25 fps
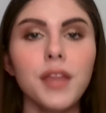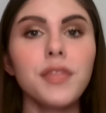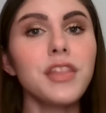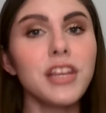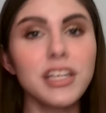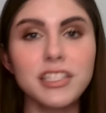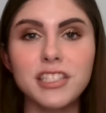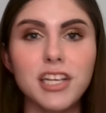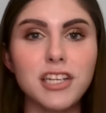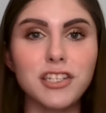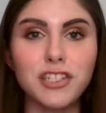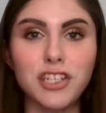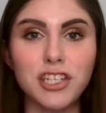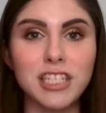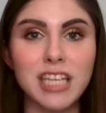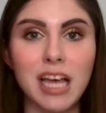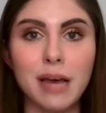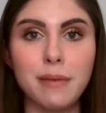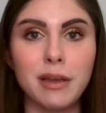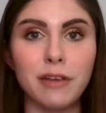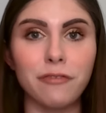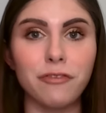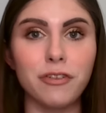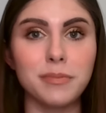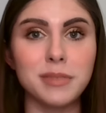This is just
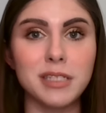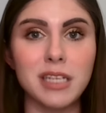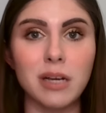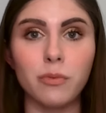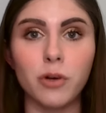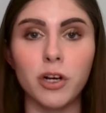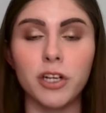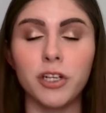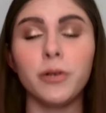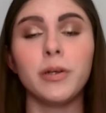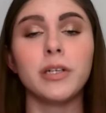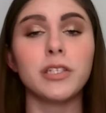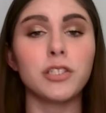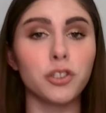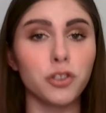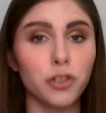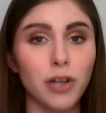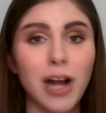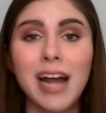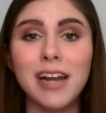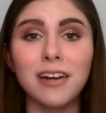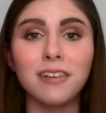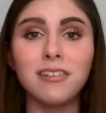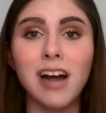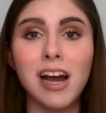coming from someone who has
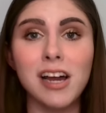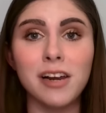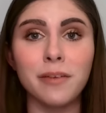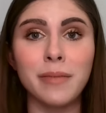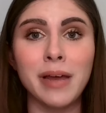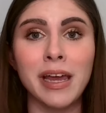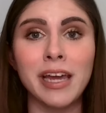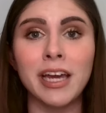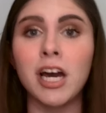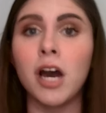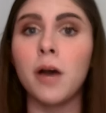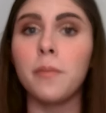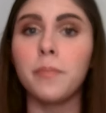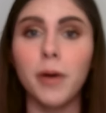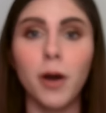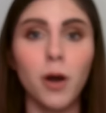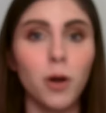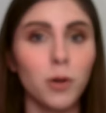tried a lot of makeup,